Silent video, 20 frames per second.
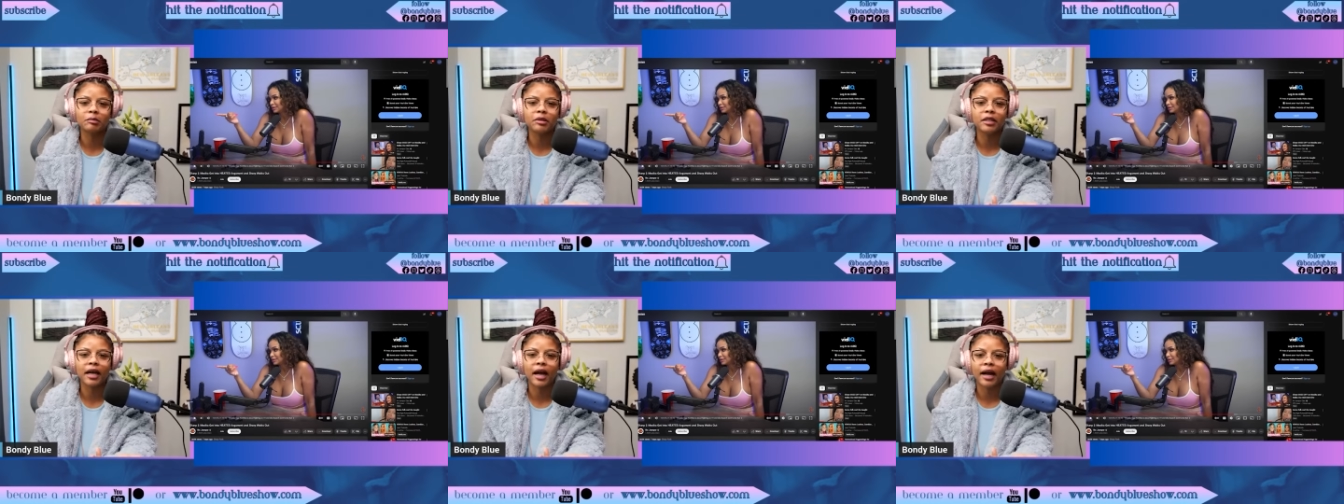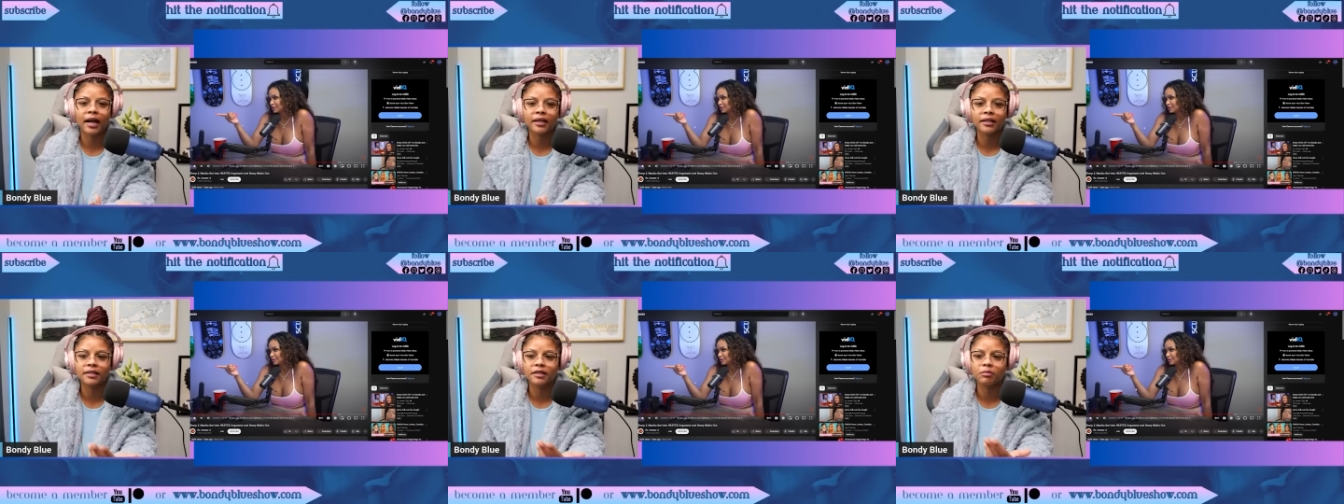
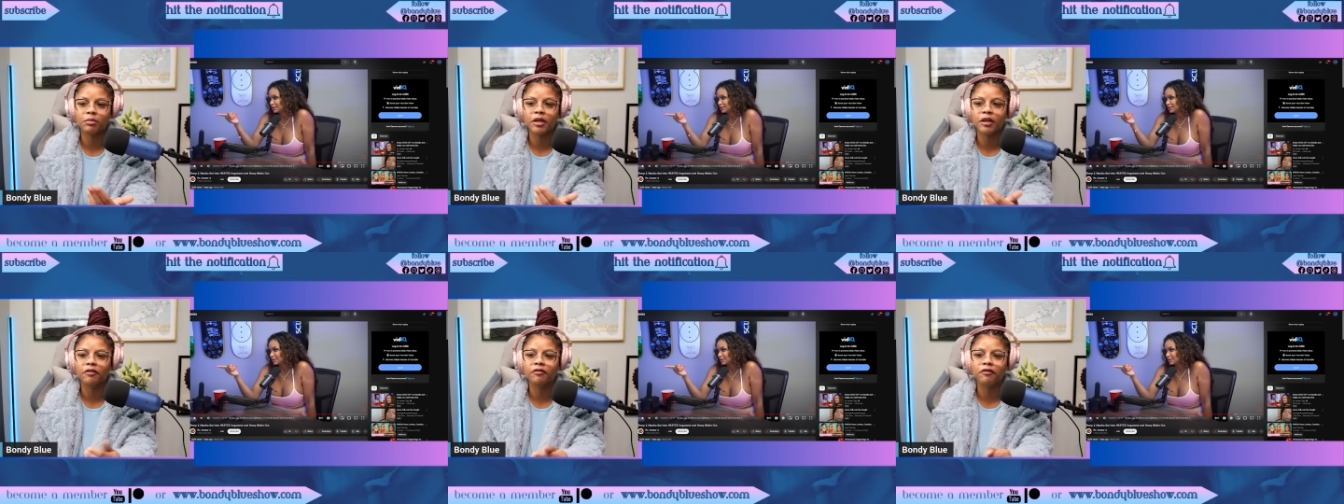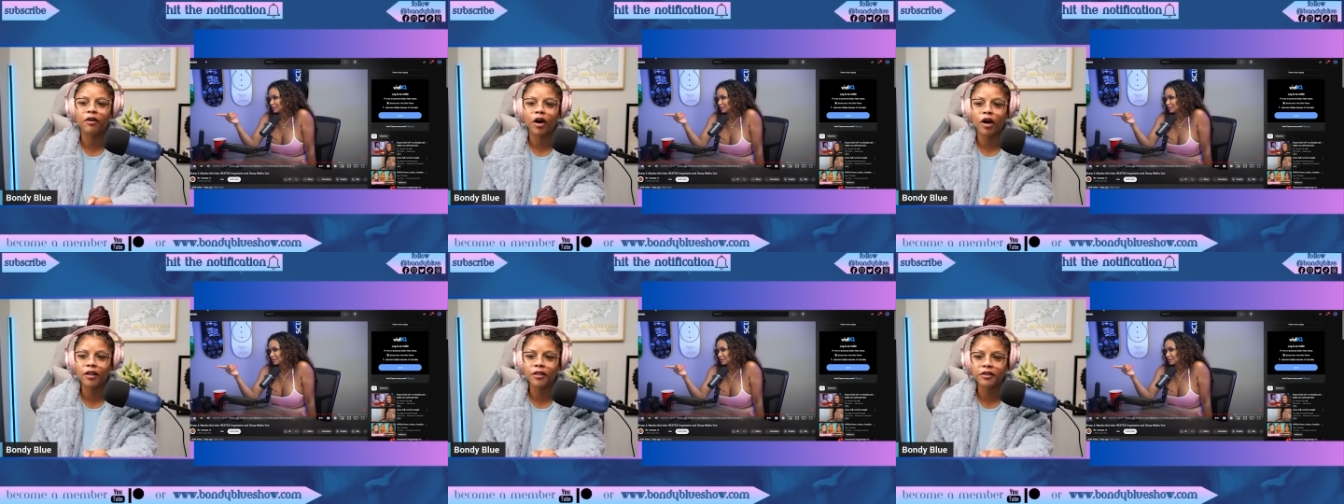honest, being
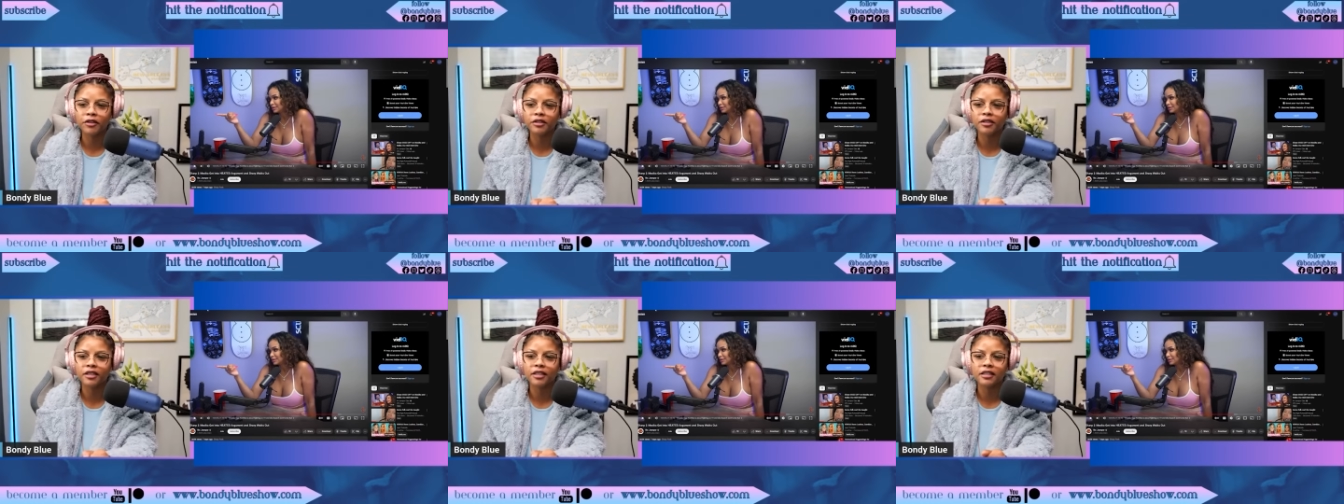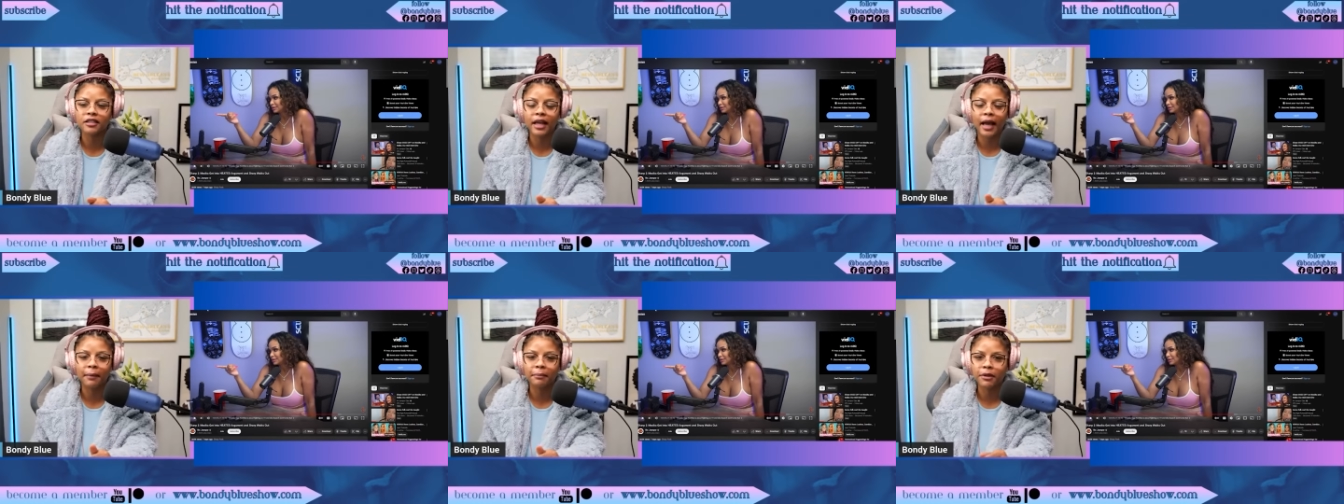fathered does
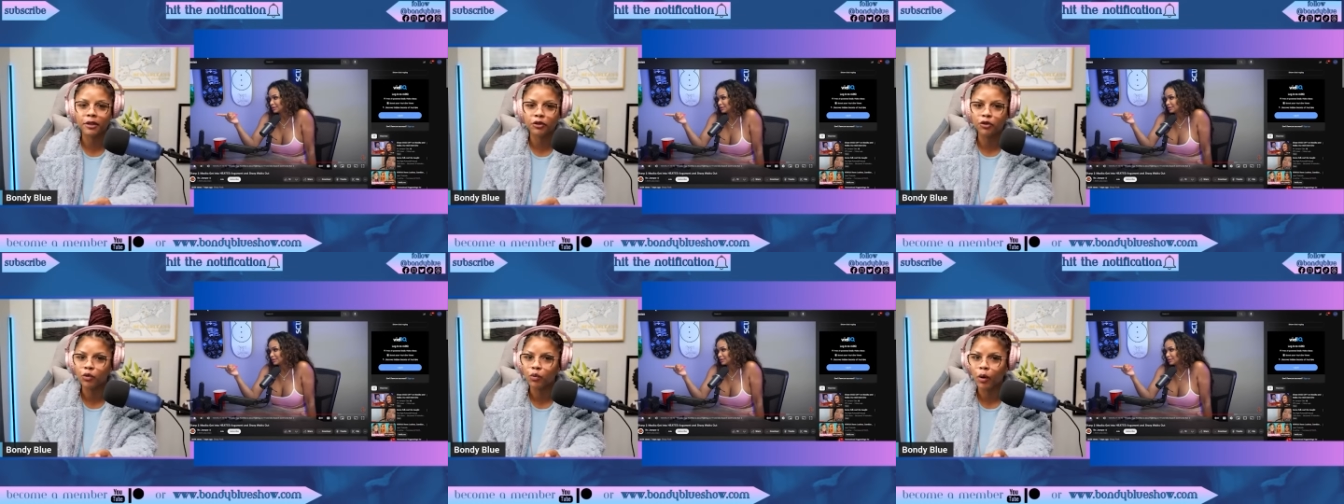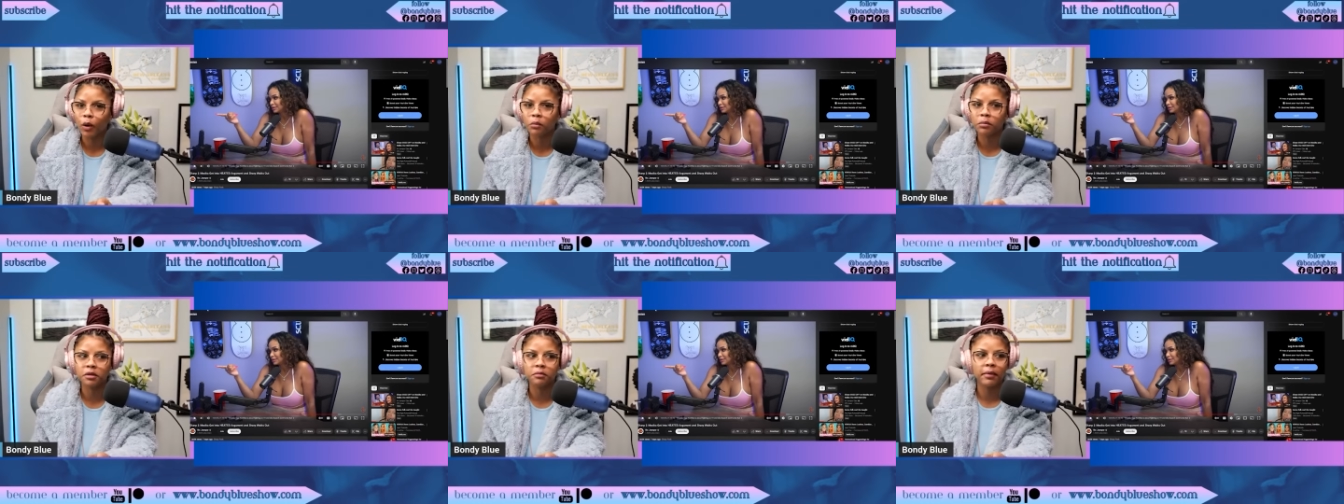not mean you
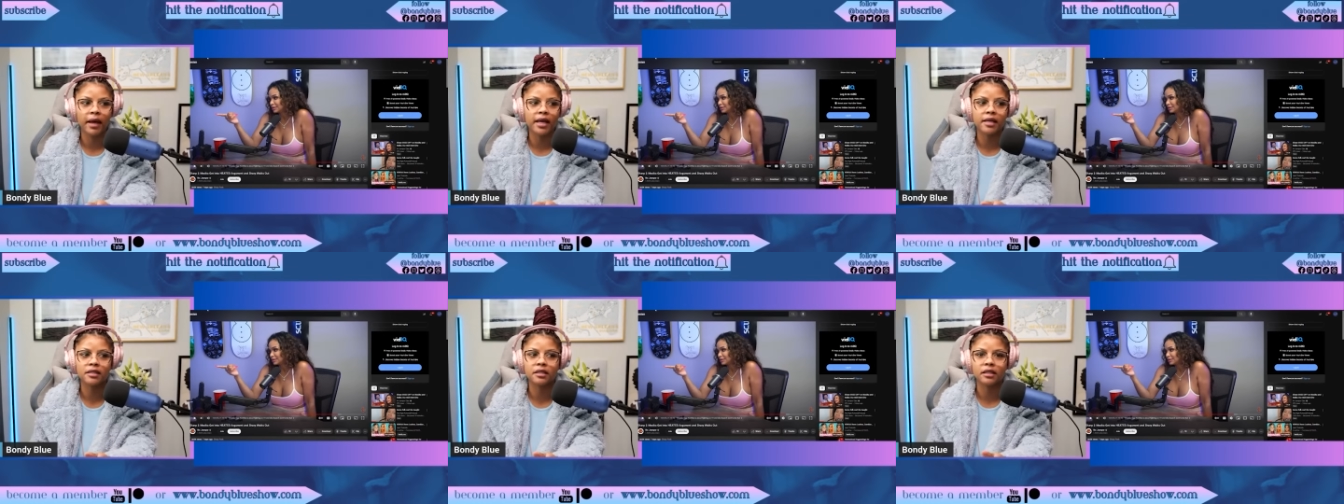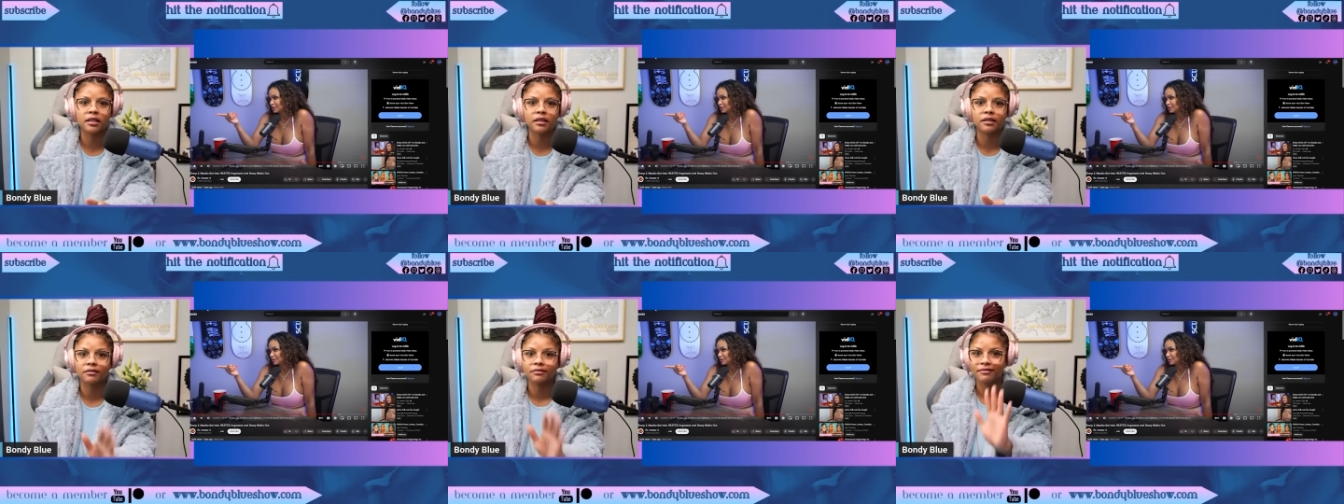won't be
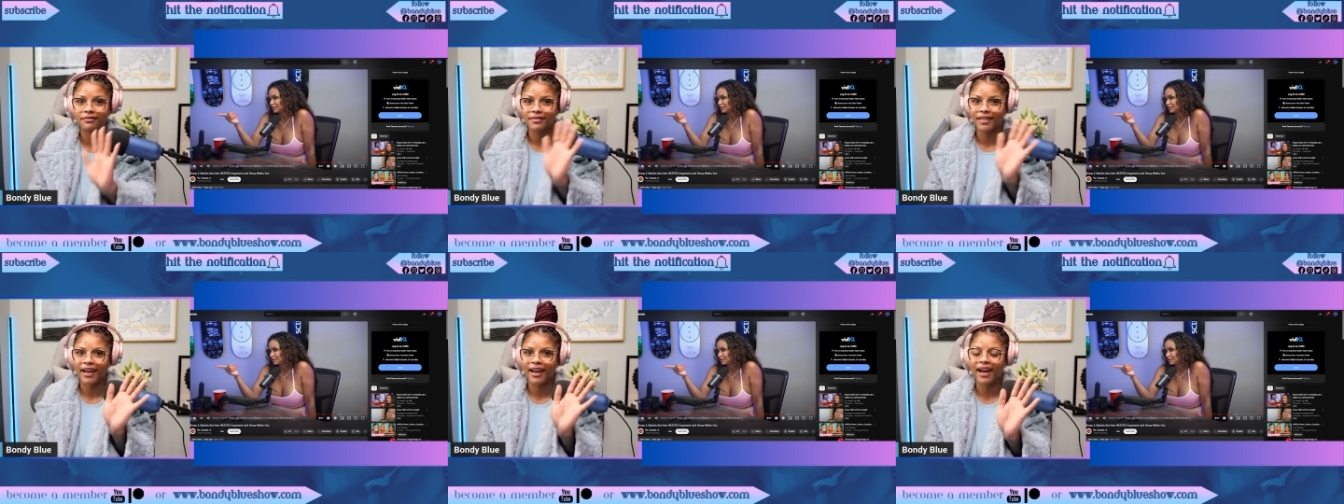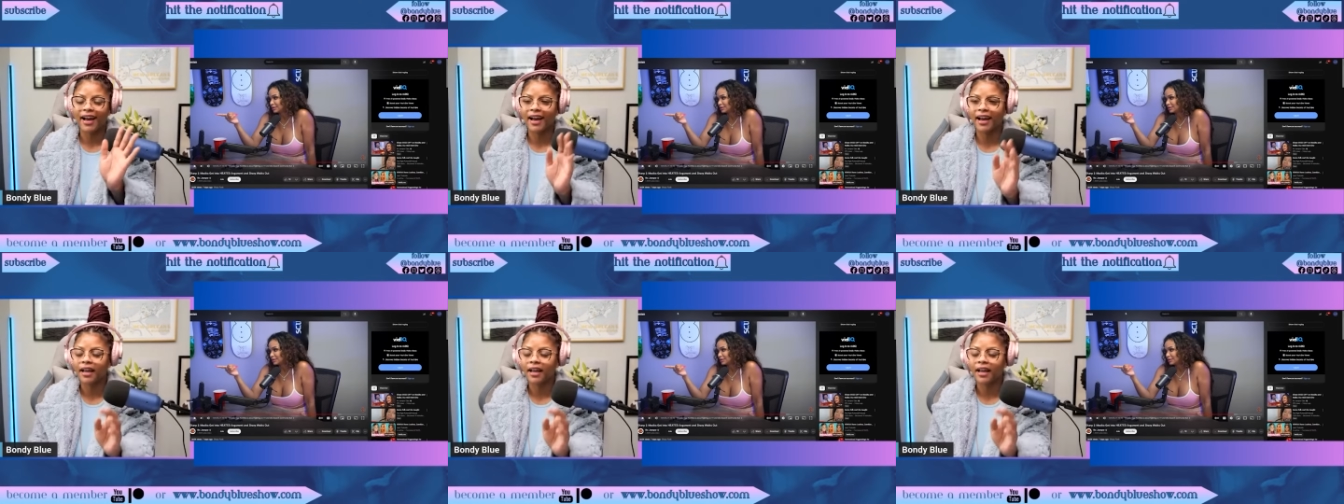masculine. Hi.